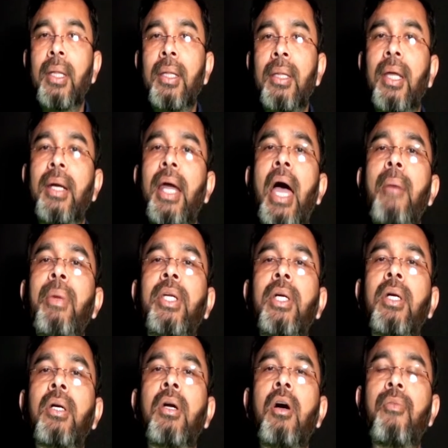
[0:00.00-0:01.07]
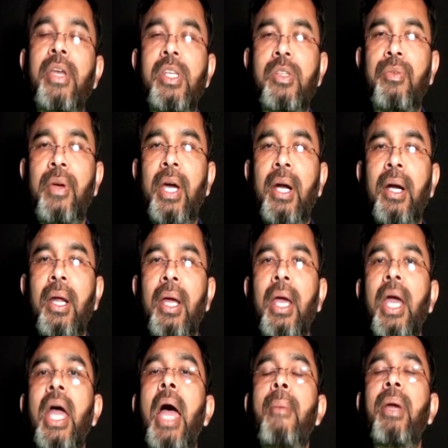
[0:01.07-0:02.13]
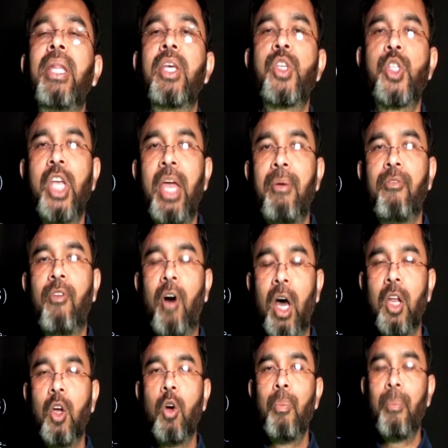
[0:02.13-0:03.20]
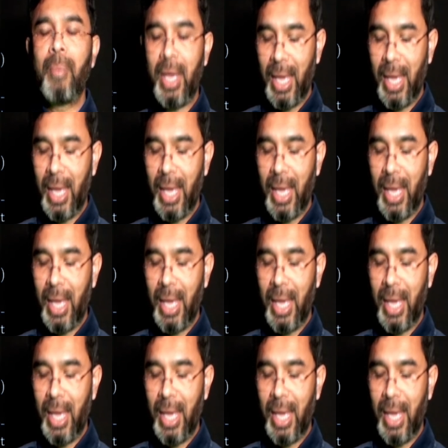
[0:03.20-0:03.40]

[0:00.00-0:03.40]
the diameter of a sphere having the same volume